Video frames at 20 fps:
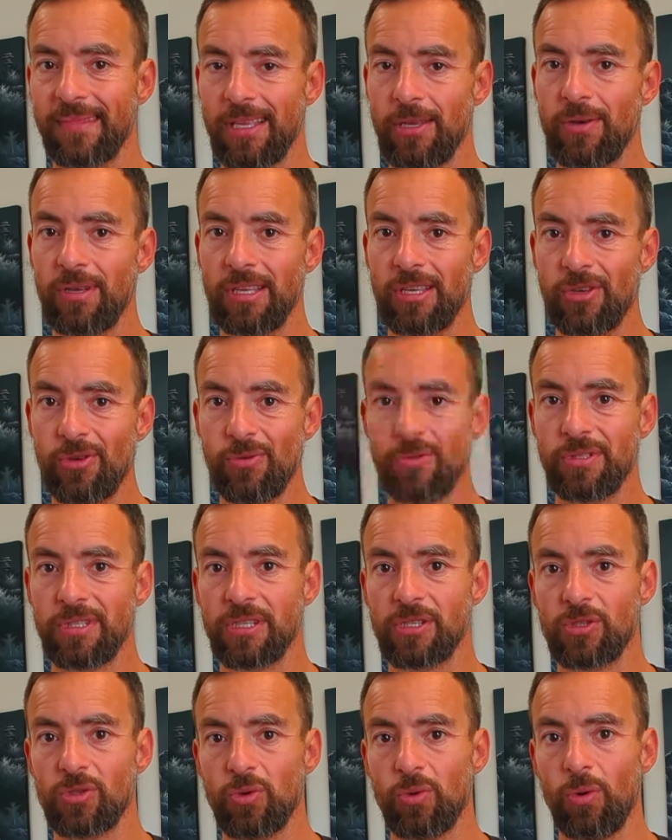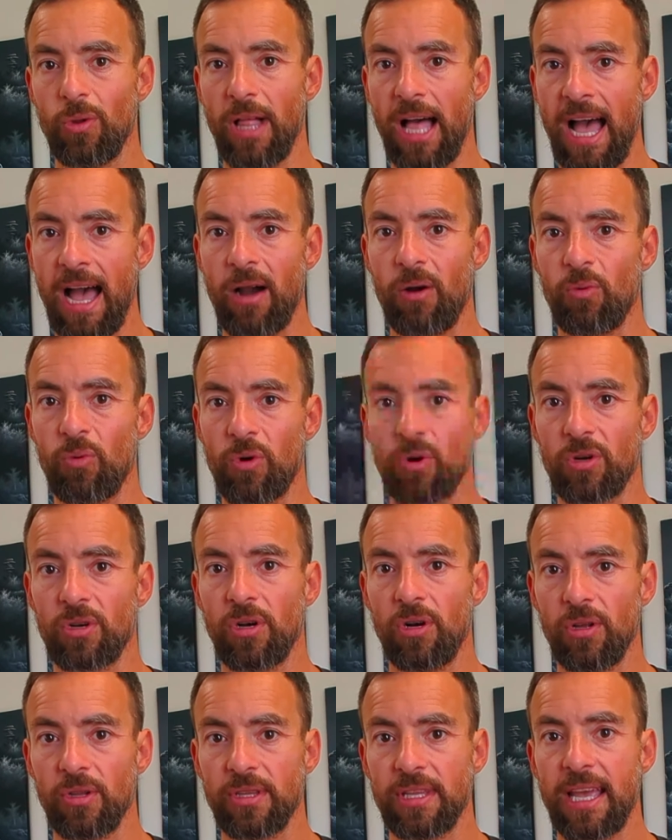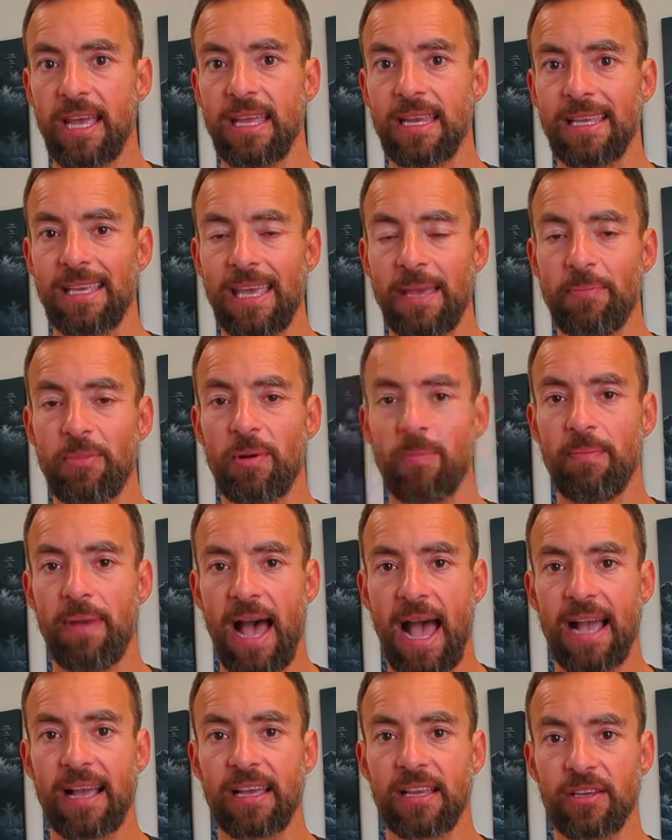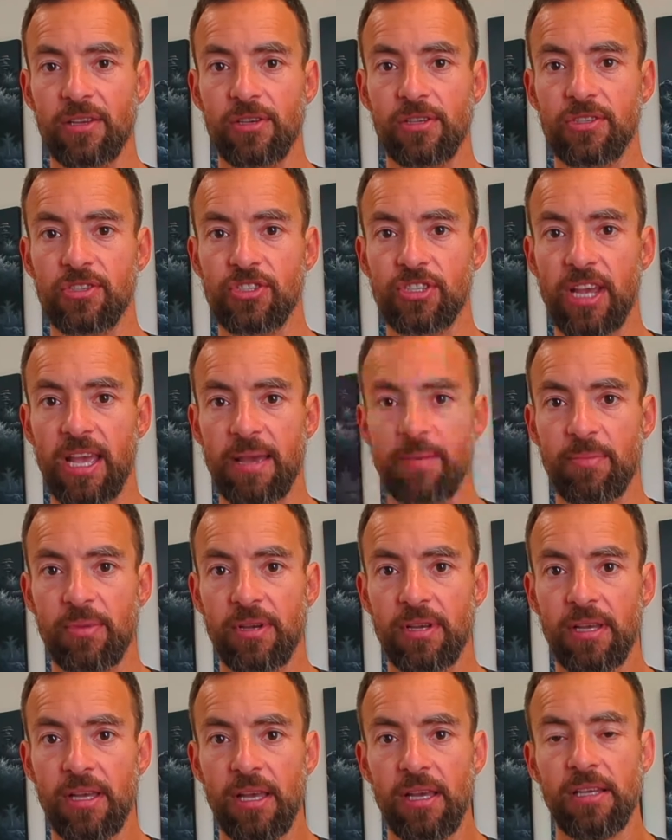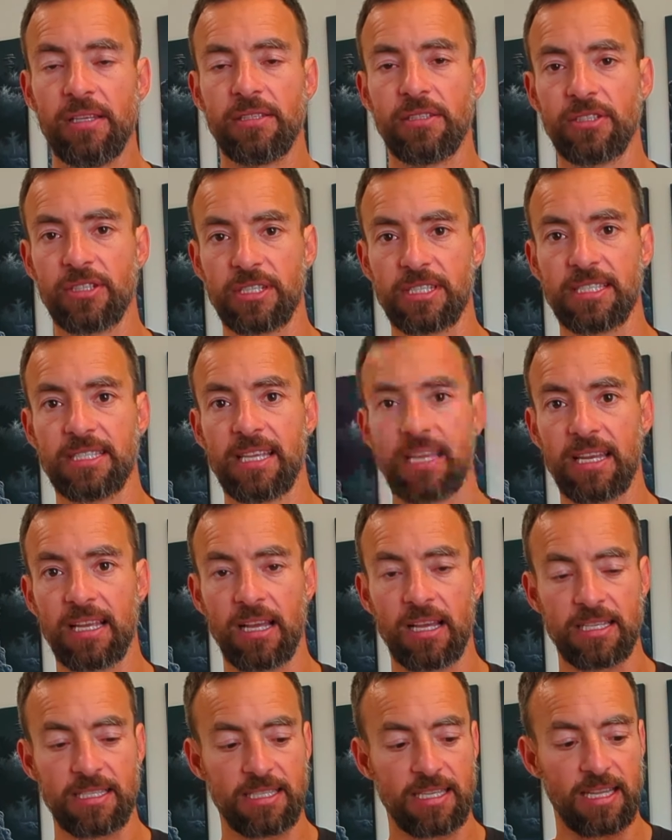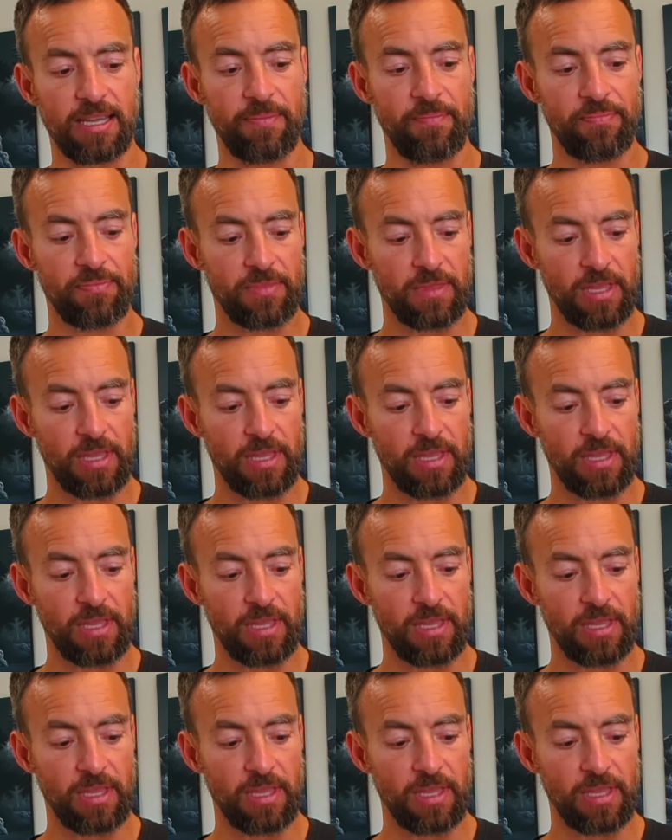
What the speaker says: You can use this tool at work all day to keep your back in good shape. You just sit against it.